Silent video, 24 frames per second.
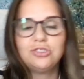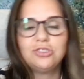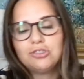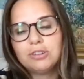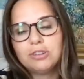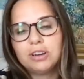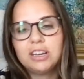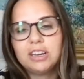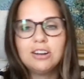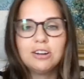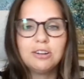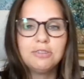
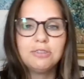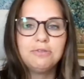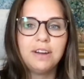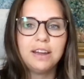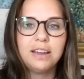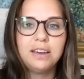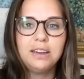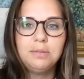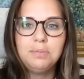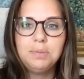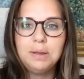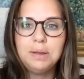trickier
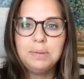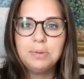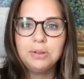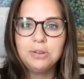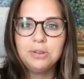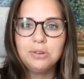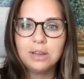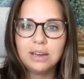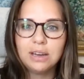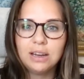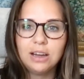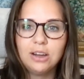finding people
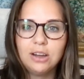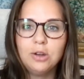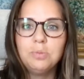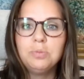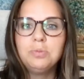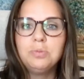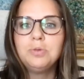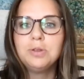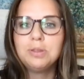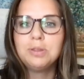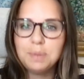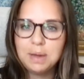who can
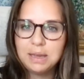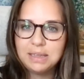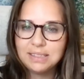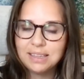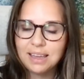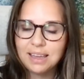help with base